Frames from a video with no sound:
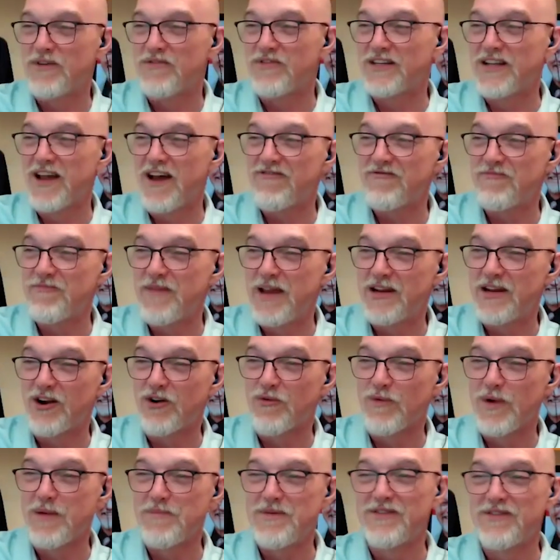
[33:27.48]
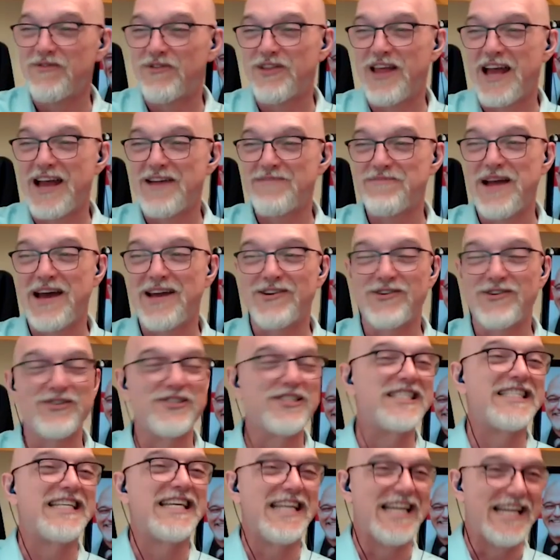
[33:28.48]
Trump if enough men or women, for that
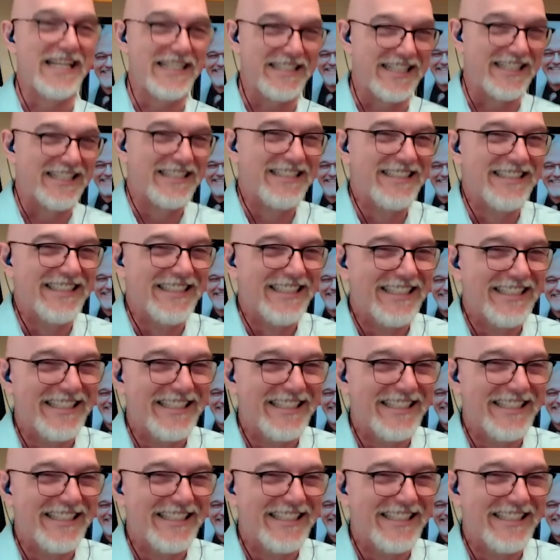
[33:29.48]
matter, see it.